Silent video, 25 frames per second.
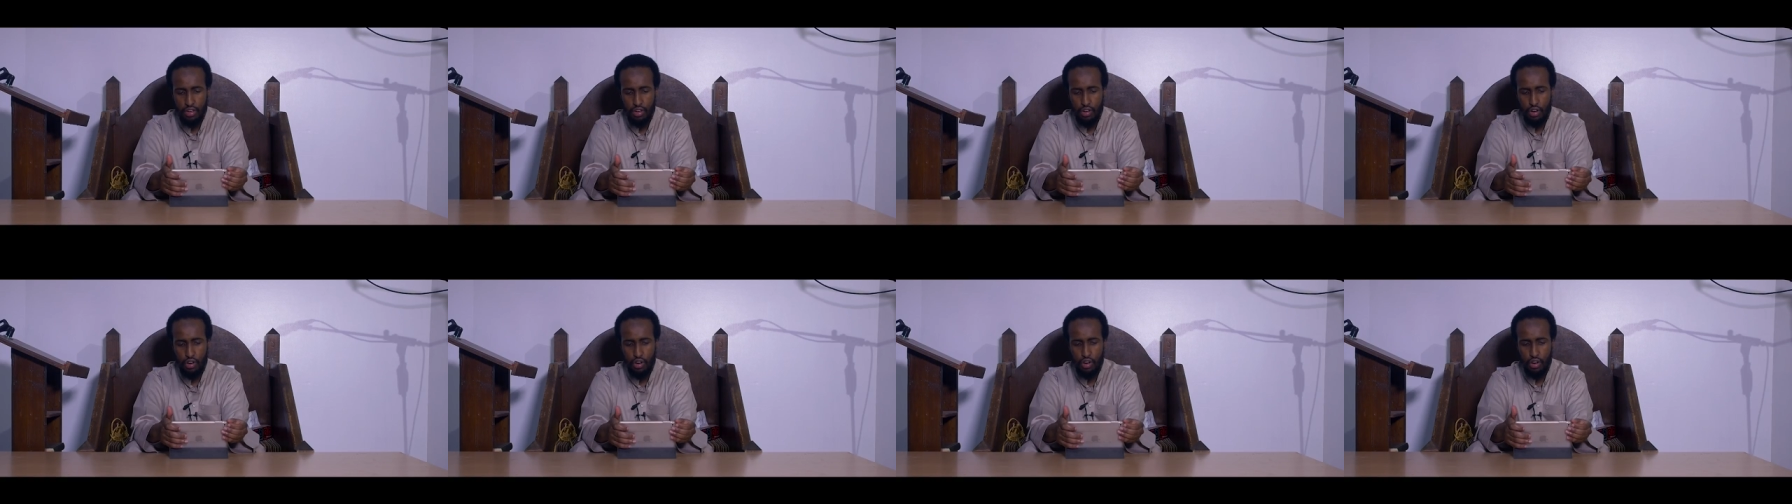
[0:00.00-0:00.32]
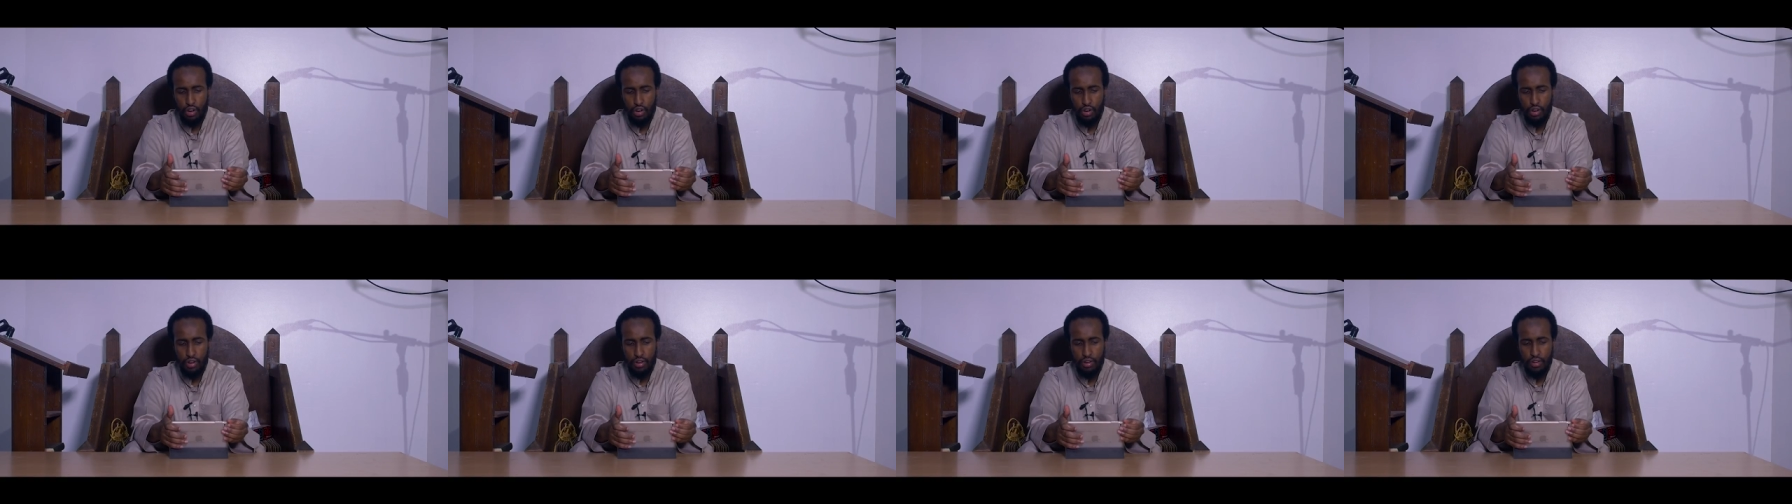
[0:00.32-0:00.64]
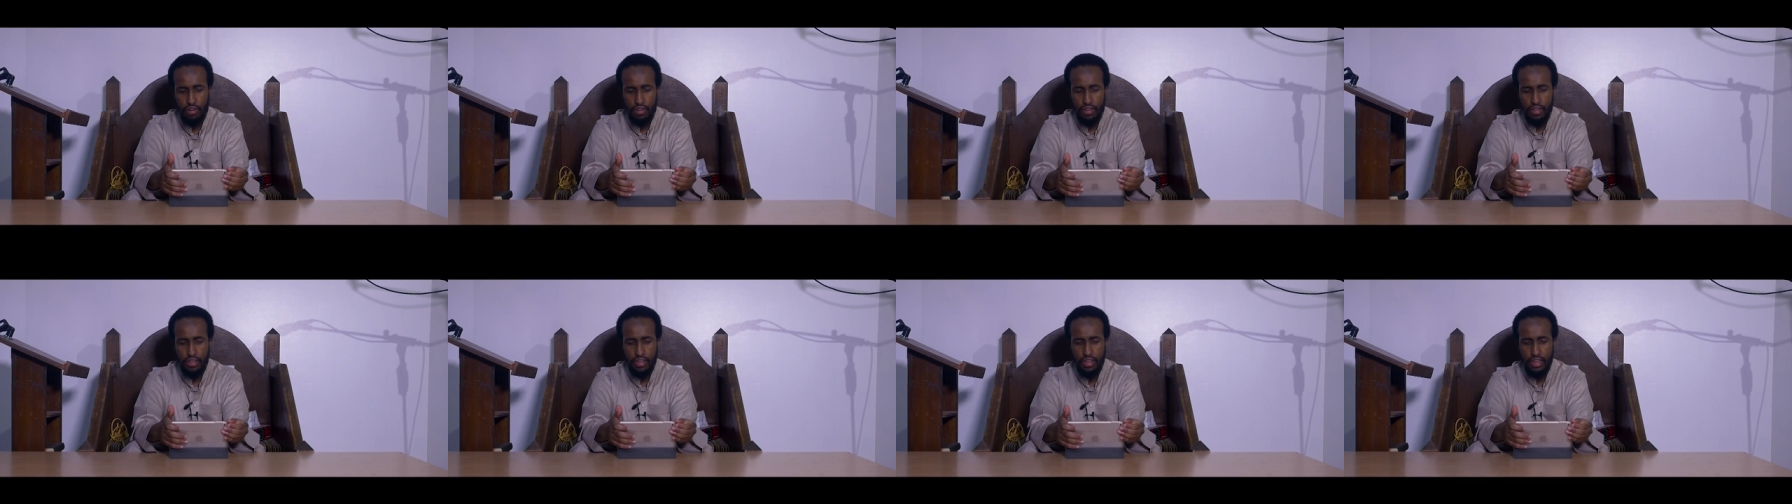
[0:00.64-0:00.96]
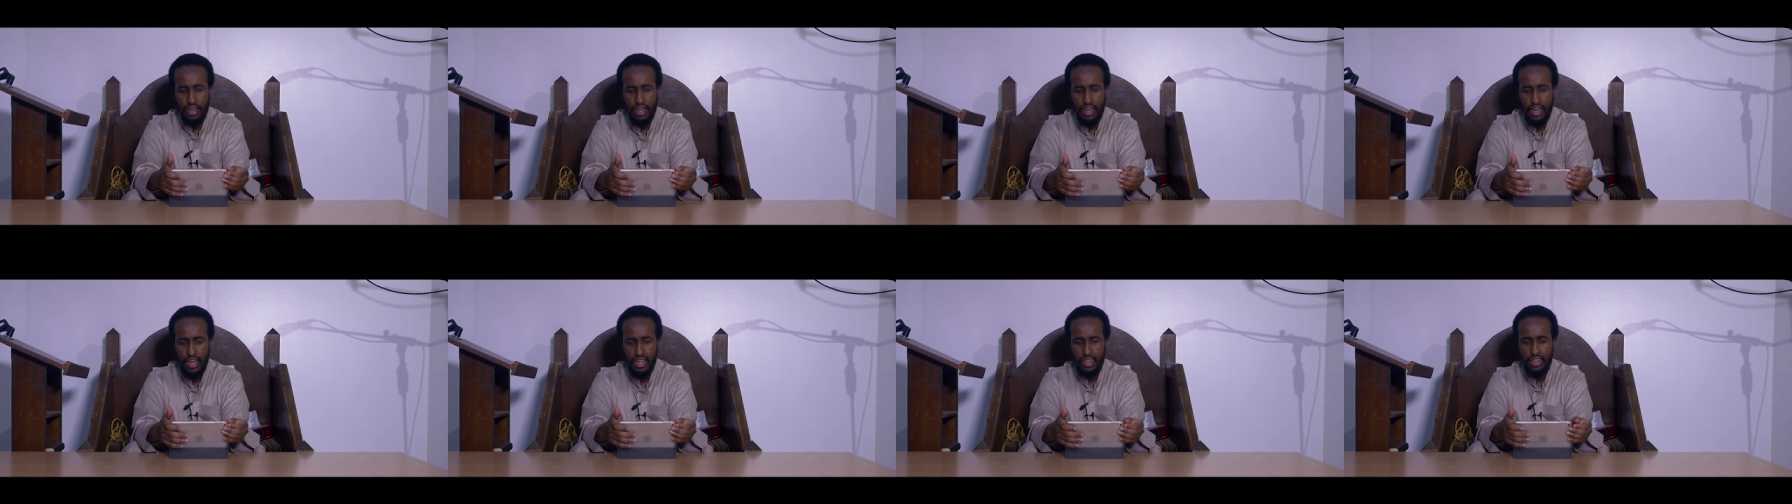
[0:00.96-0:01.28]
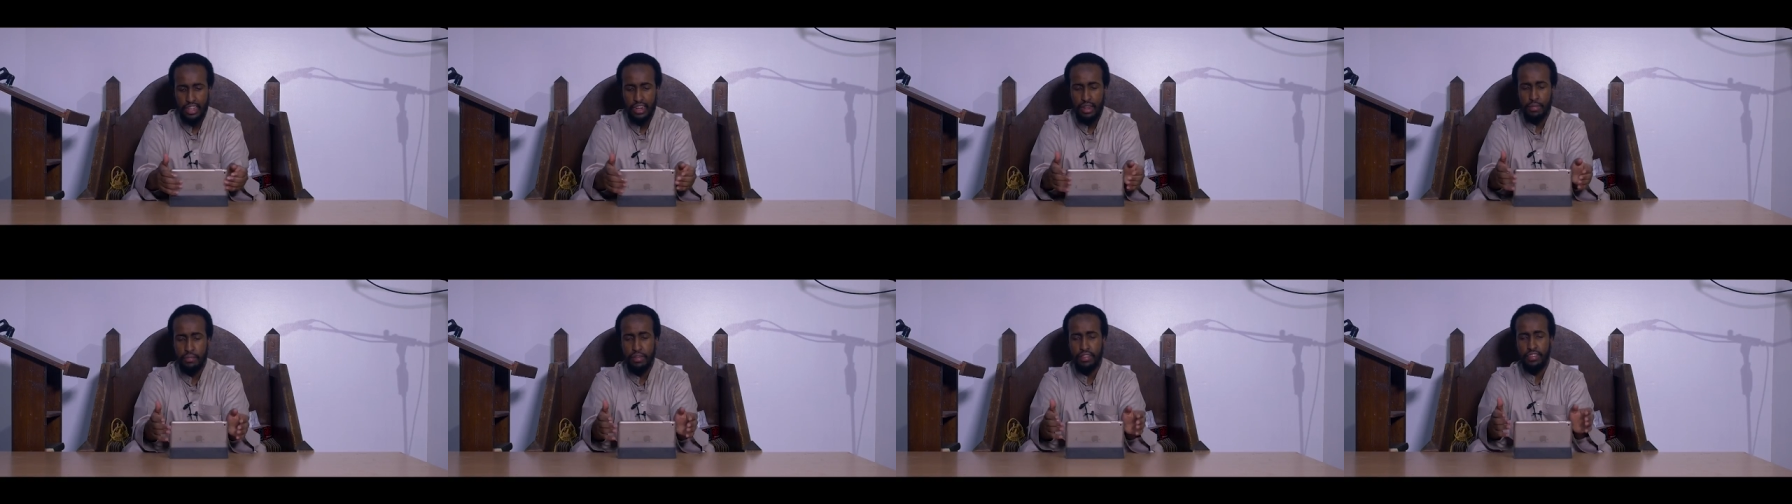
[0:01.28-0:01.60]
or I
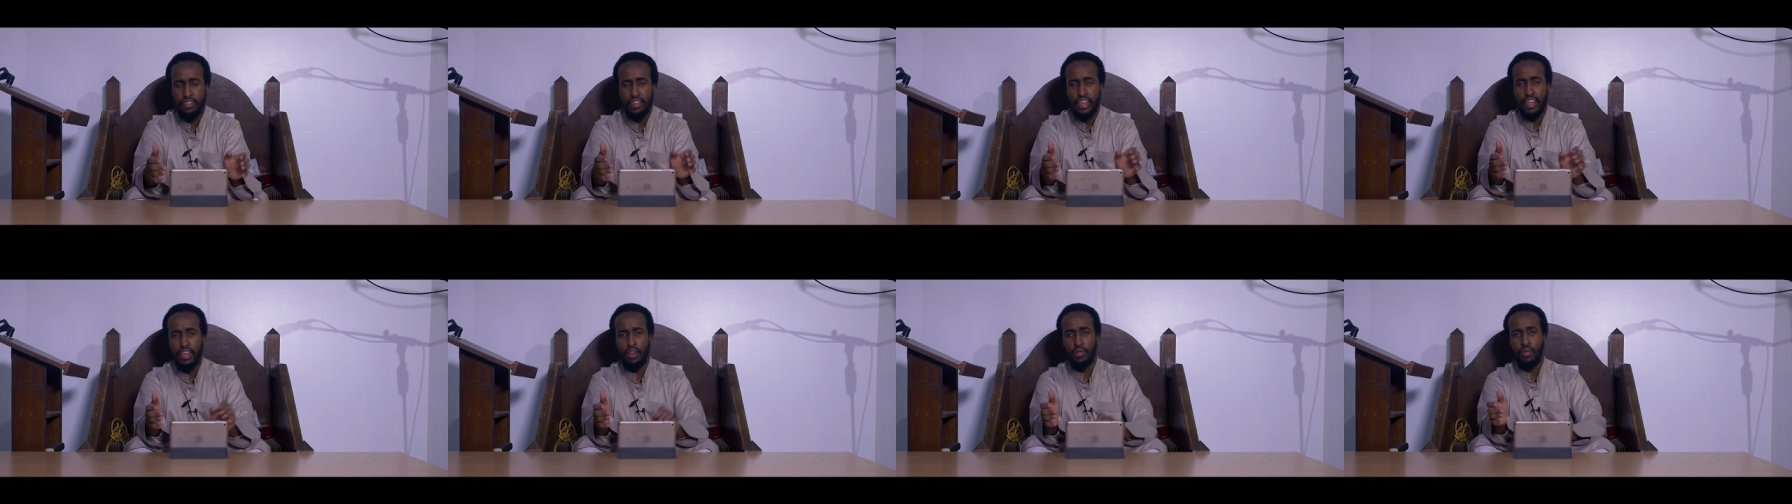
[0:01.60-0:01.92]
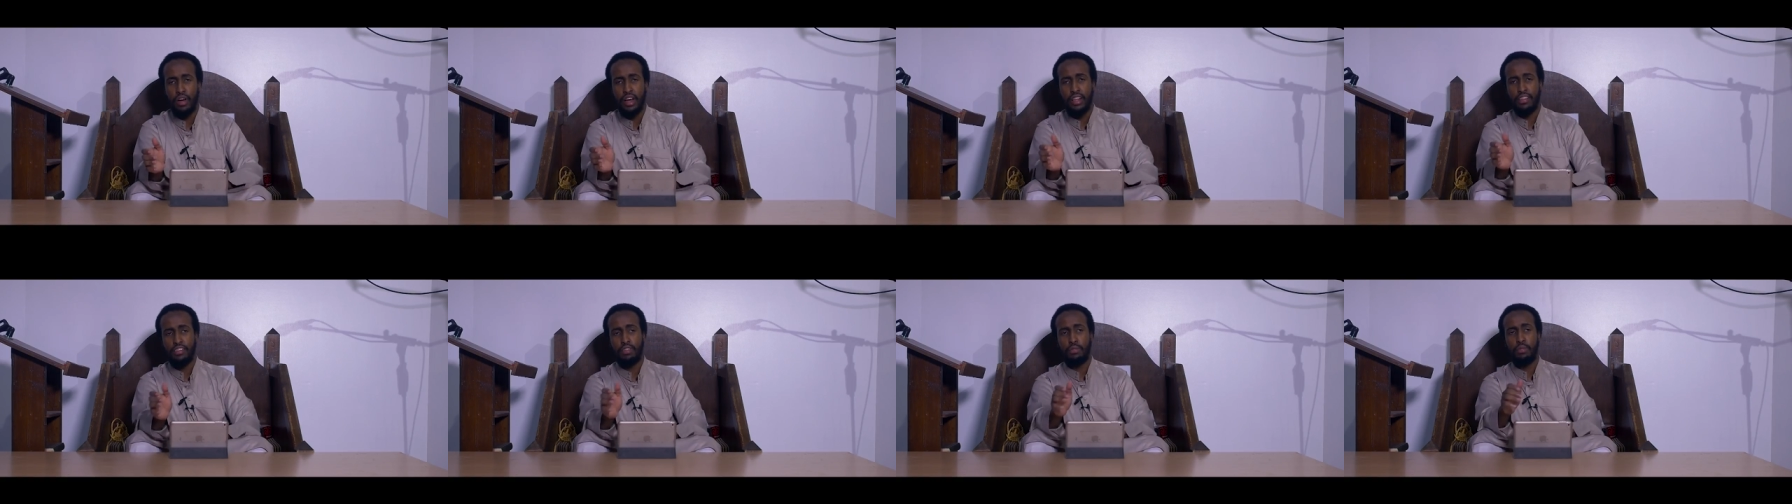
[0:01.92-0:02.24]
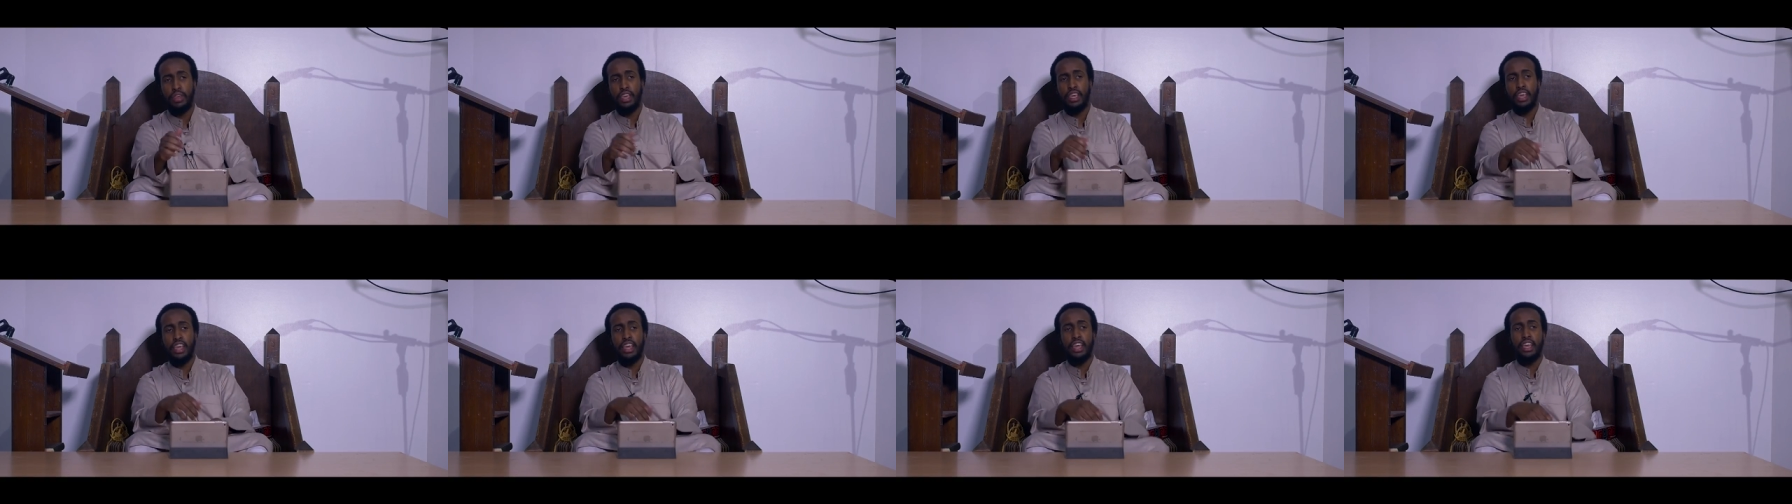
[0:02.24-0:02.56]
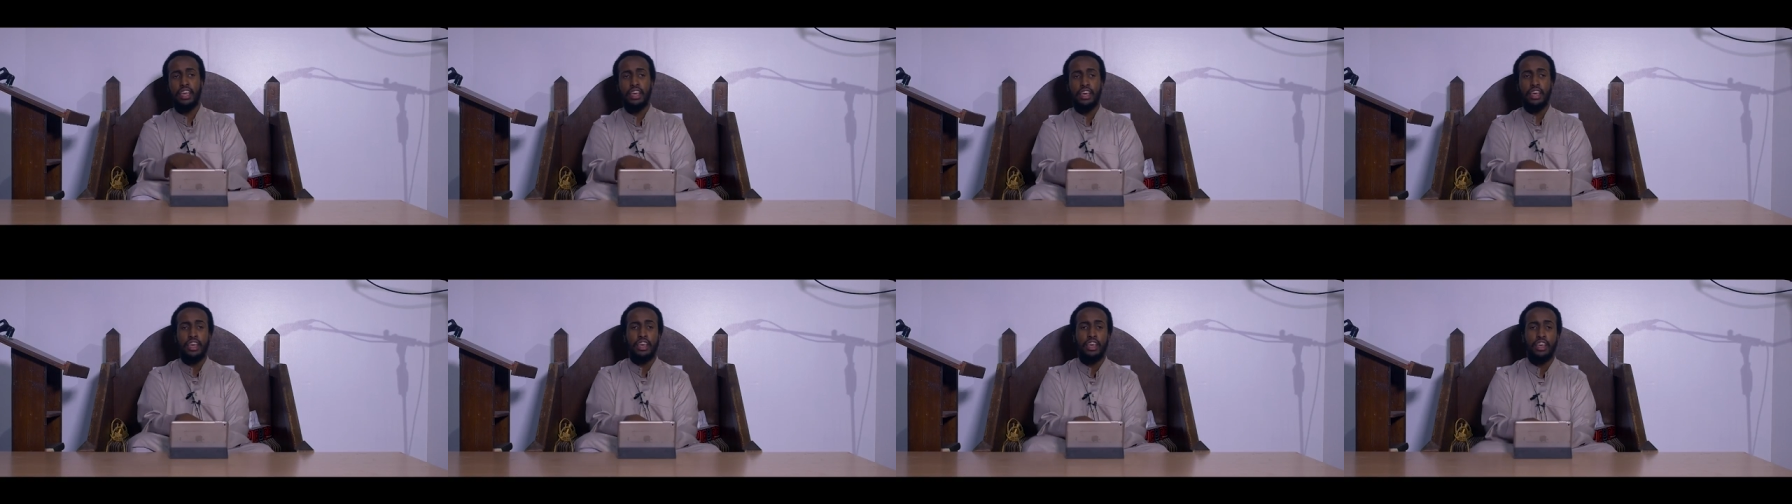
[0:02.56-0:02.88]
did a mistake while speaking,